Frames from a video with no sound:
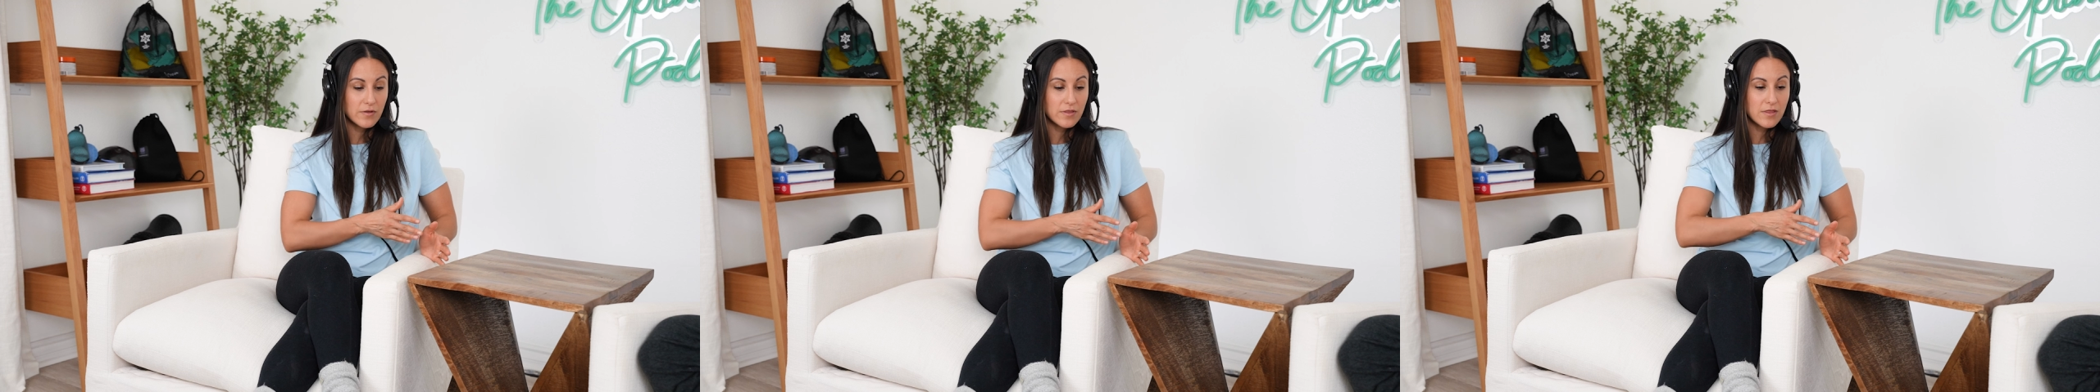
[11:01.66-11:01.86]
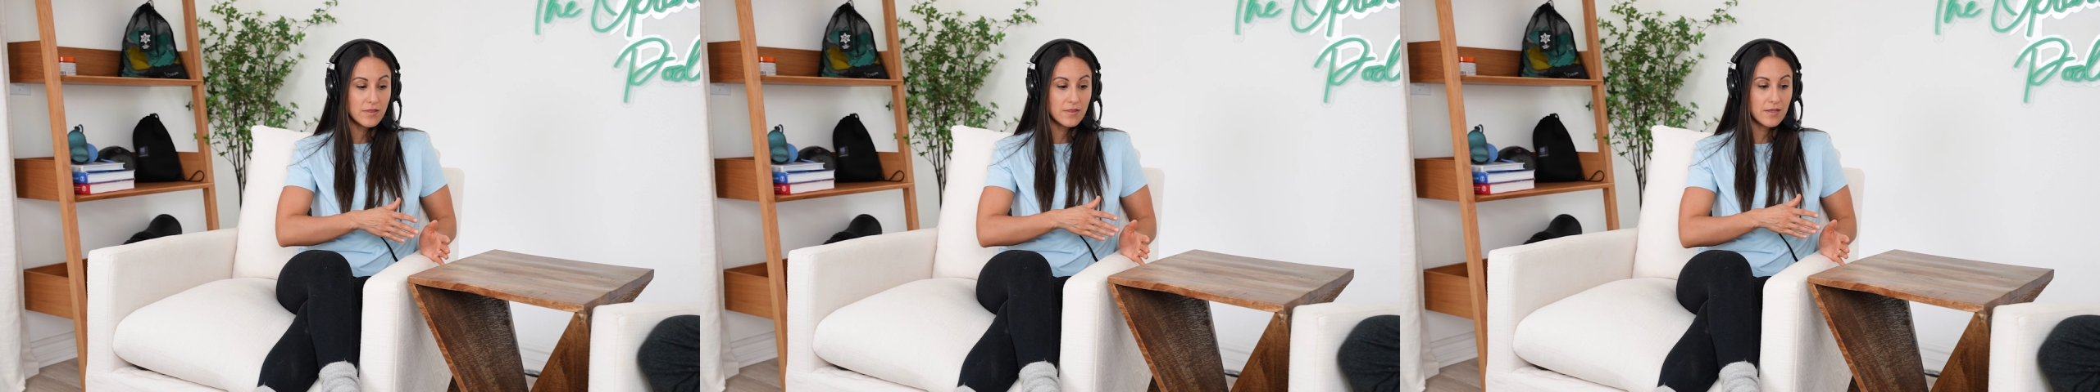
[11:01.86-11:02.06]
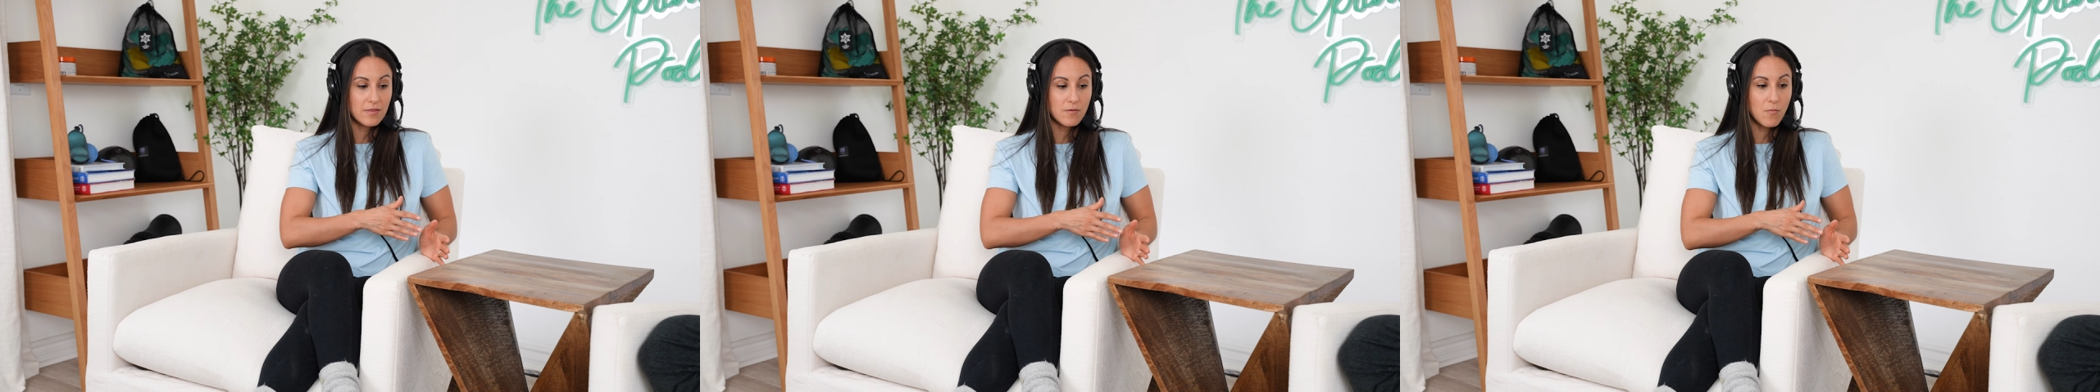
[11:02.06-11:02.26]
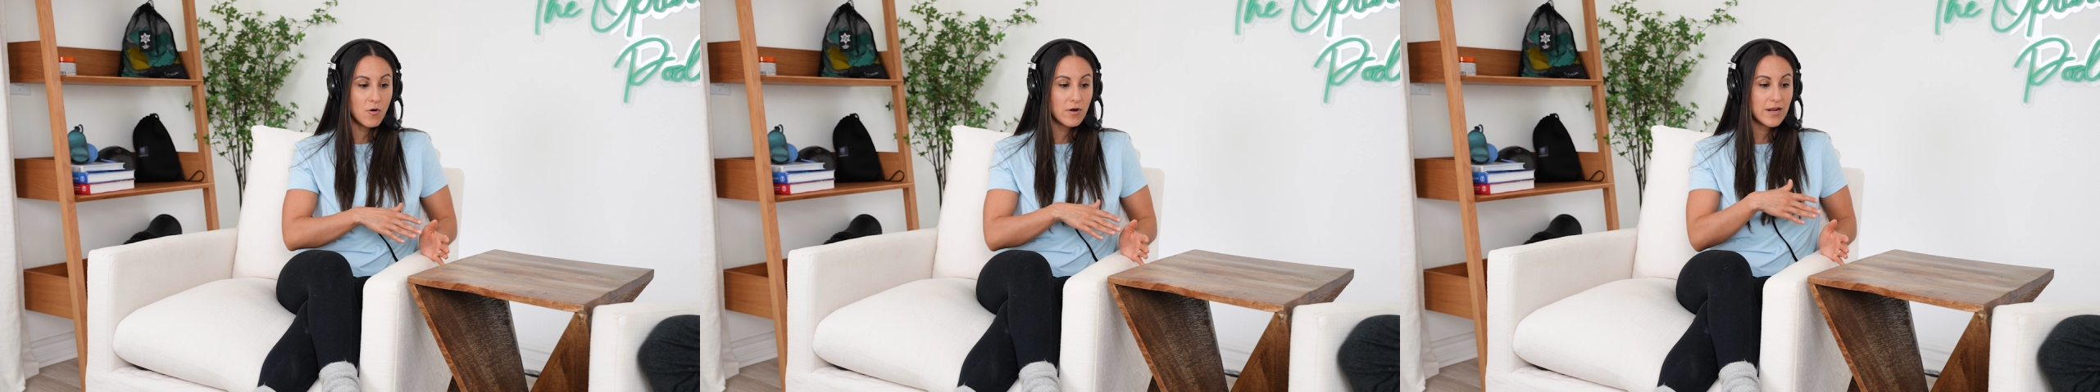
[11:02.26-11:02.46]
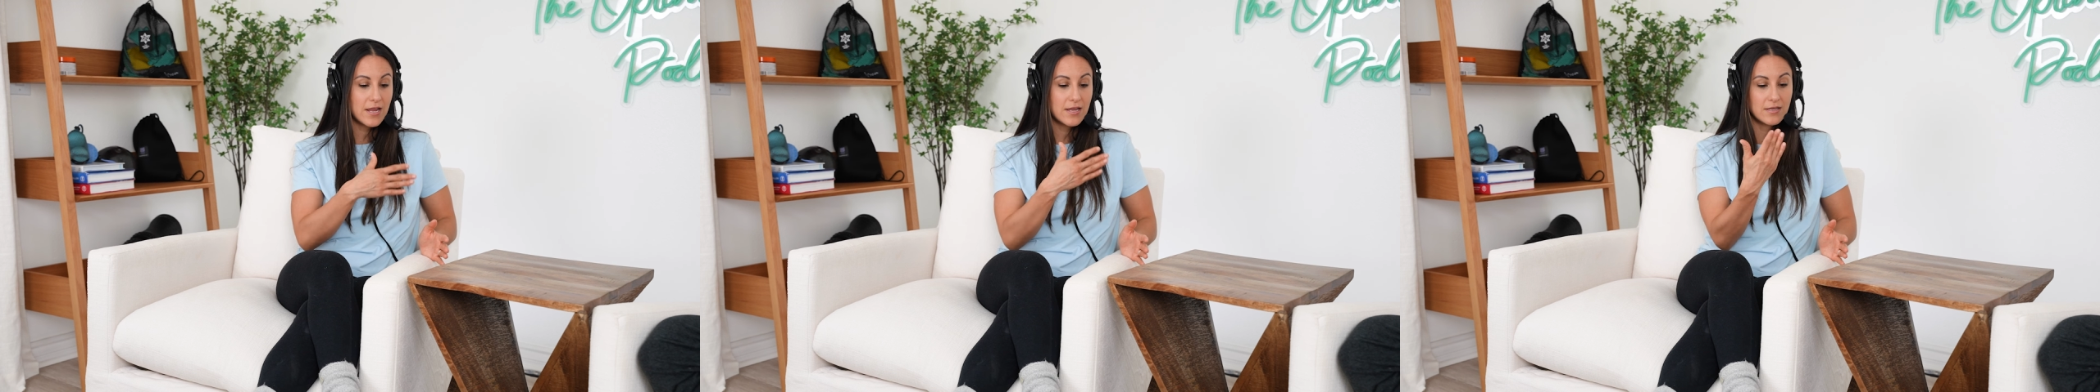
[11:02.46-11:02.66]
in, in the
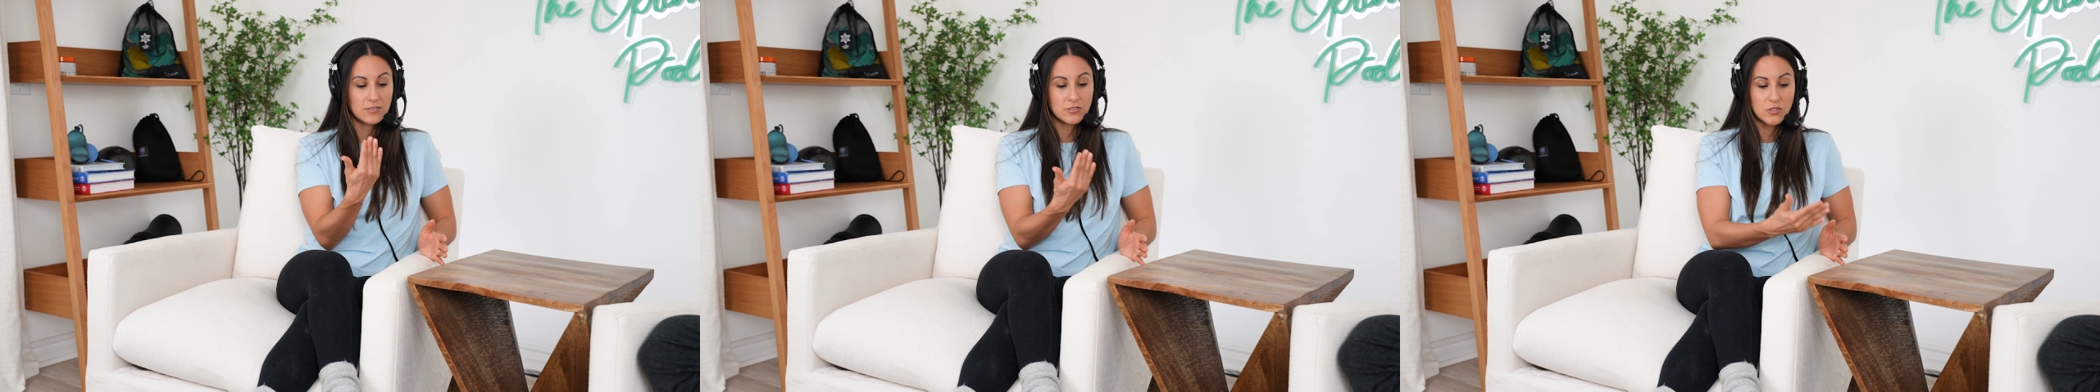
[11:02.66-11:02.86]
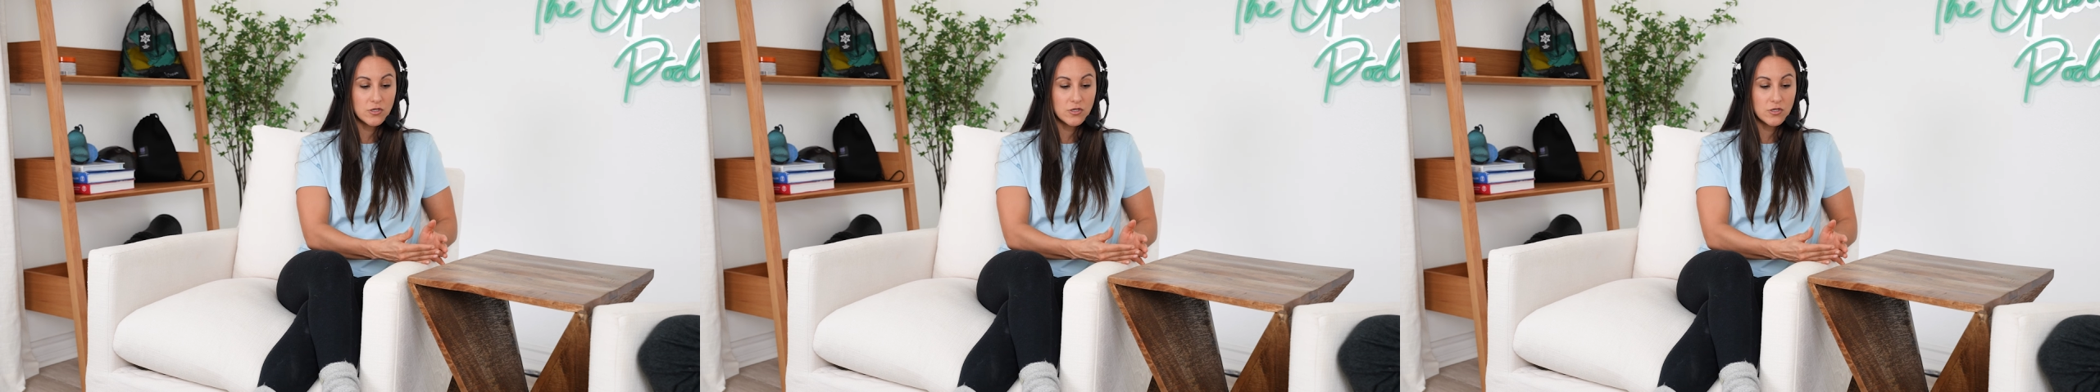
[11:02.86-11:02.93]
morning,